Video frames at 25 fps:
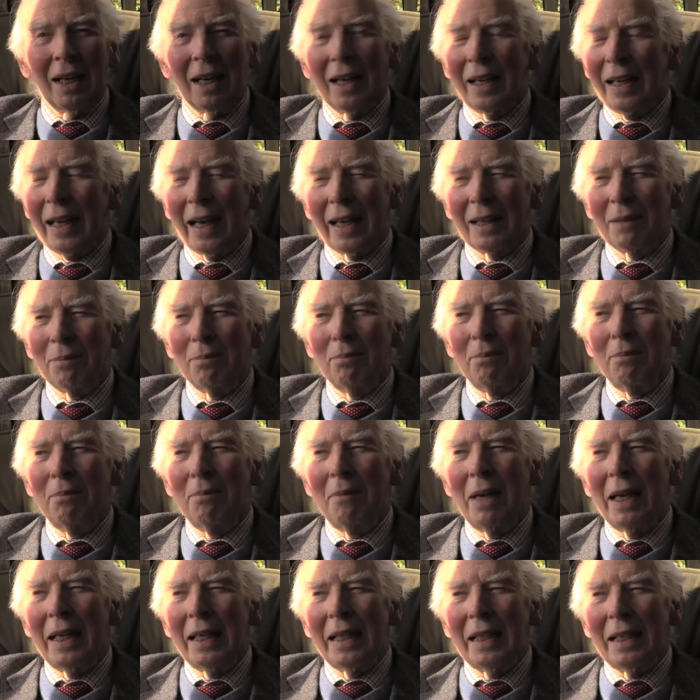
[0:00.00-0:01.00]
I had
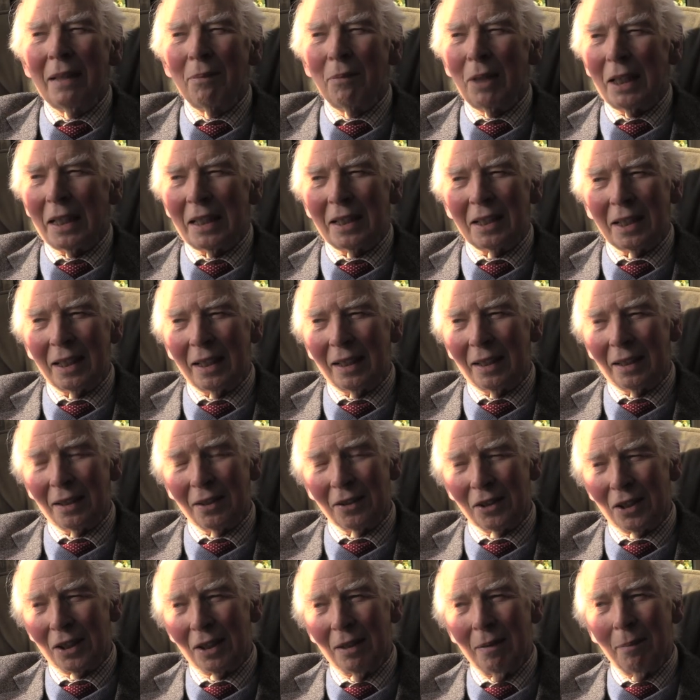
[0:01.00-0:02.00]
many
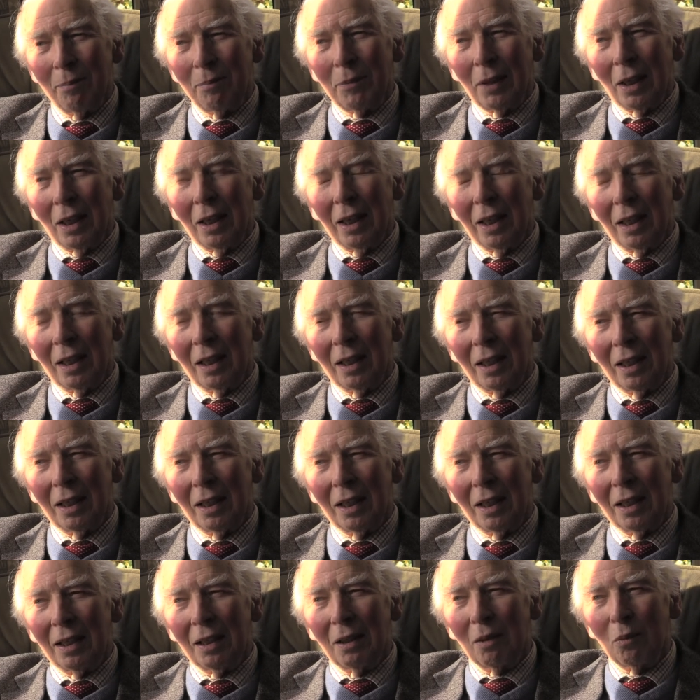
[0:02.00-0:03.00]
meetings
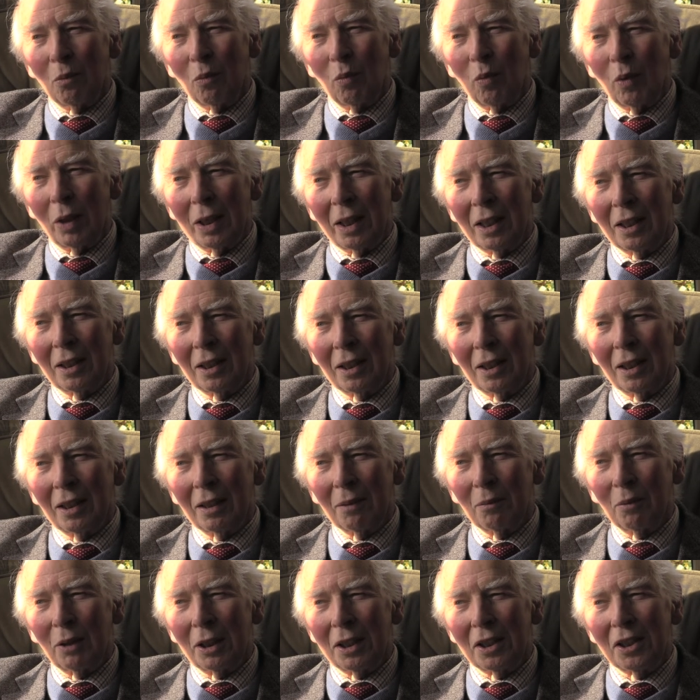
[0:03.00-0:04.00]
uh, with,
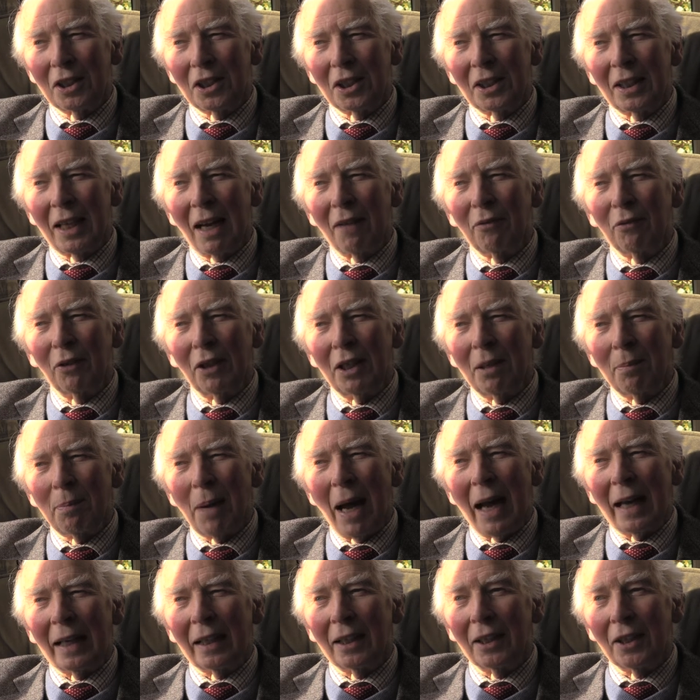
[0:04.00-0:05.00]
with stuffy
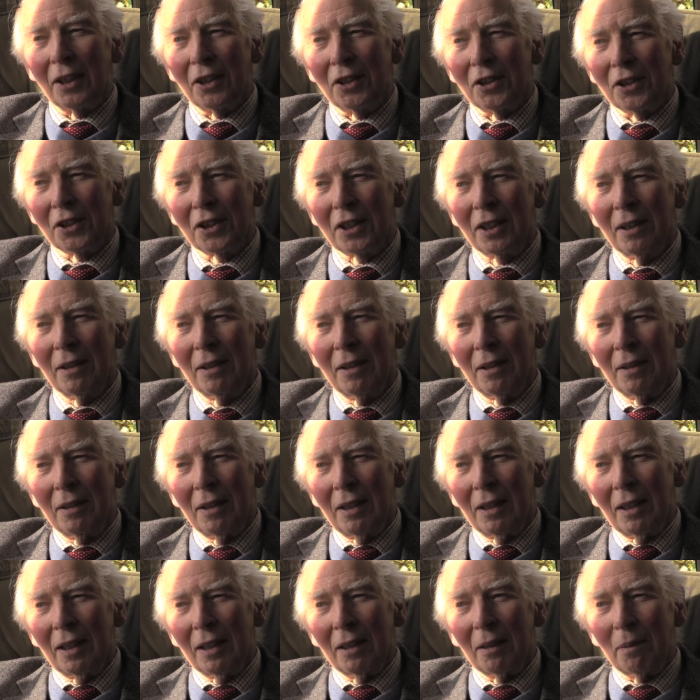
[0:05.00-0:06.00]
bankers,
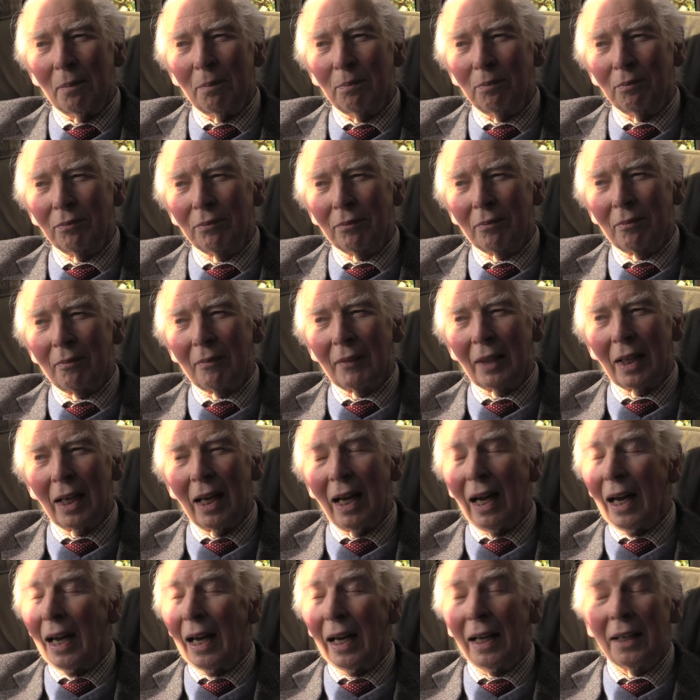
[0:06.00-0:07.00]
um,
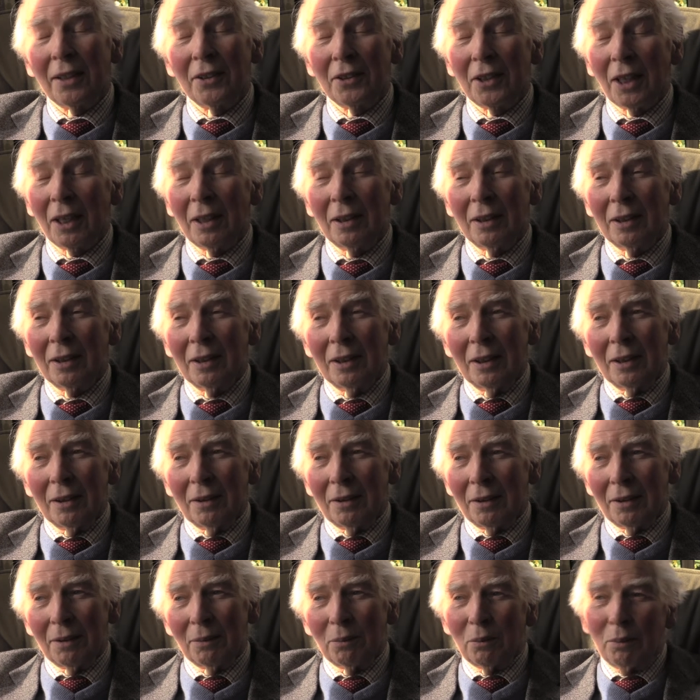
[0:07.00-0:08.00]
and uh,
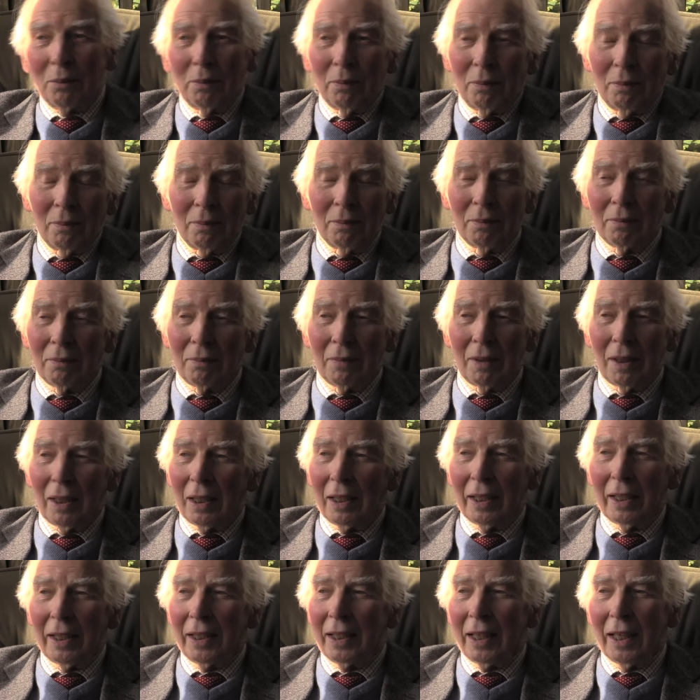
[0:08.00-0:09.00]

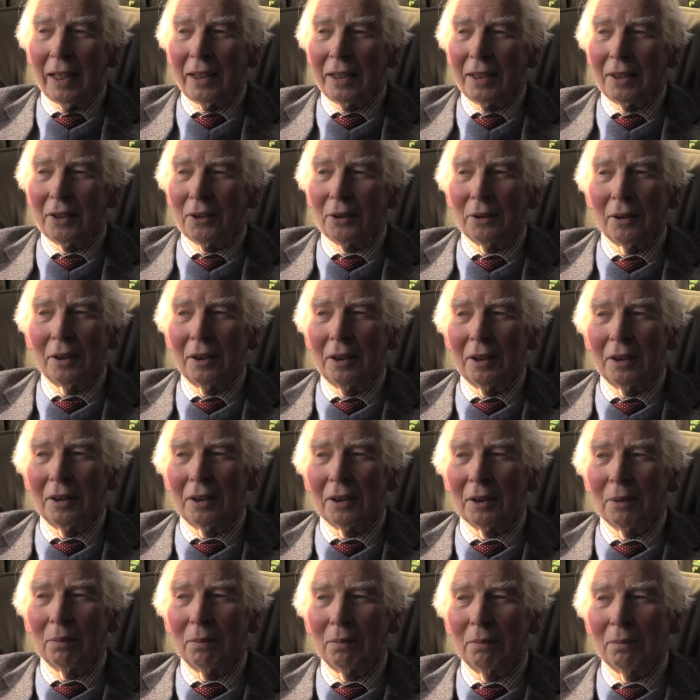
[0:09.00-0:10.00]
I, I
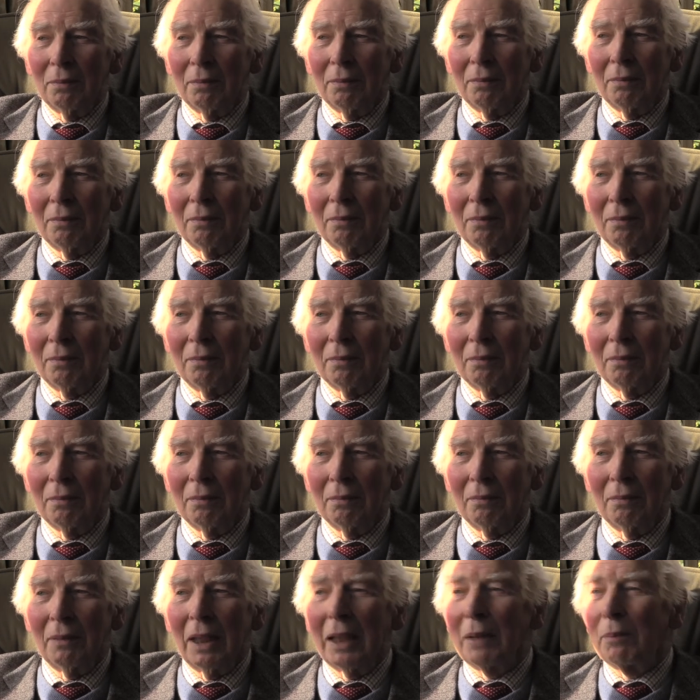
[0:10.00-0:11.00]
couldn't
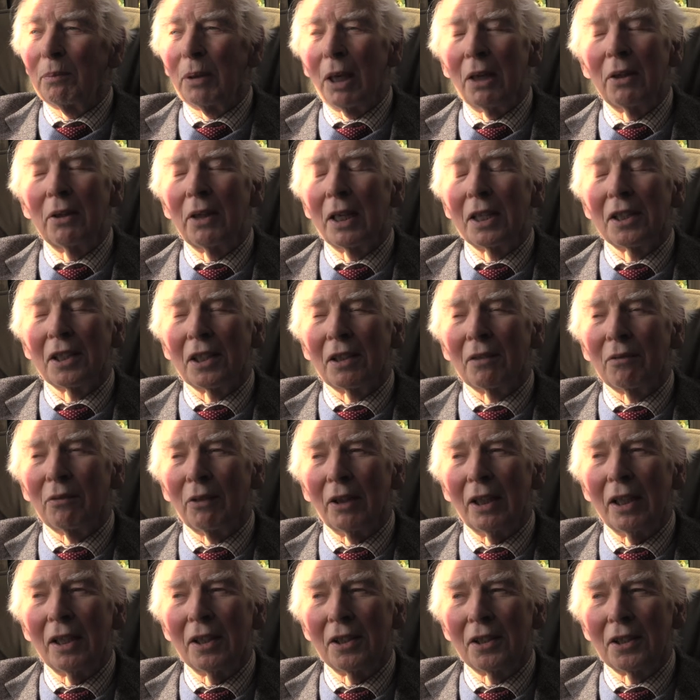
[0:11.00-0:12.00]
make progress at
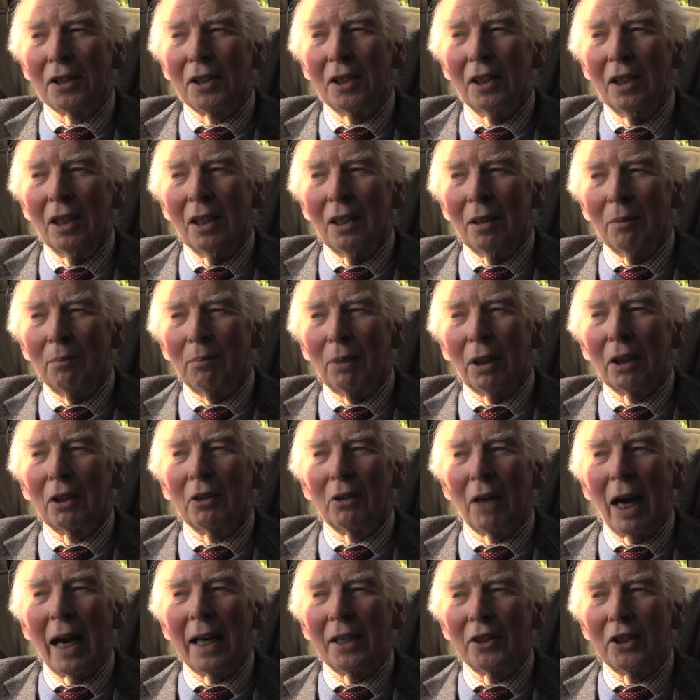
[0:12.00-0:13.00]
first, but
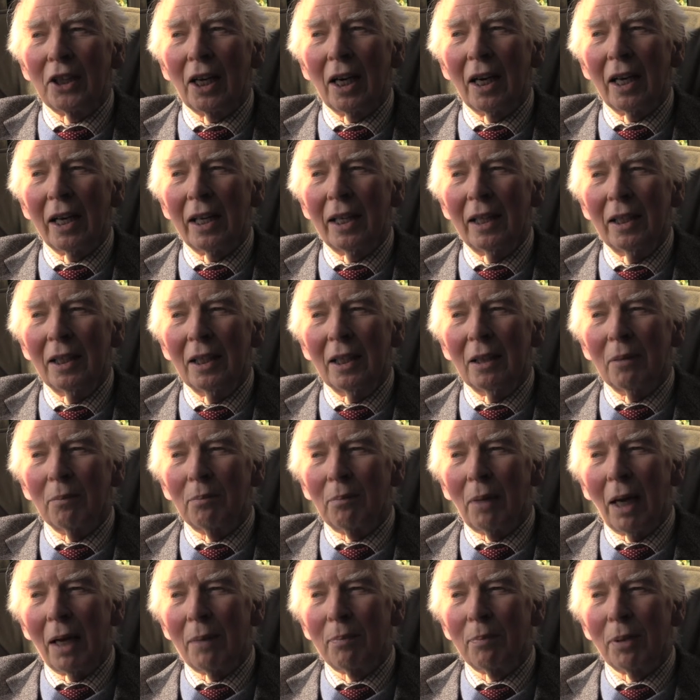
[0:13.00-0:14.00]
gradually,
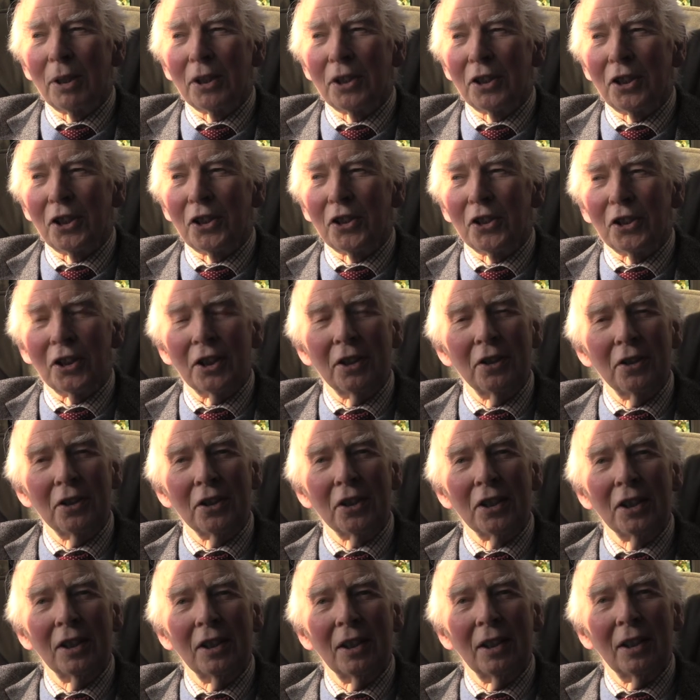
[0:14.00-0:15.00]
by
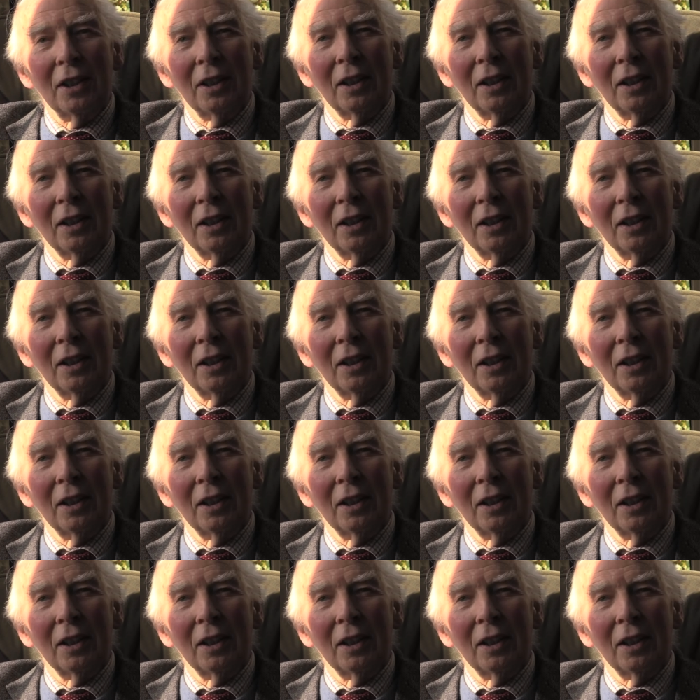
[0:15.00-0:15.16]
persistence,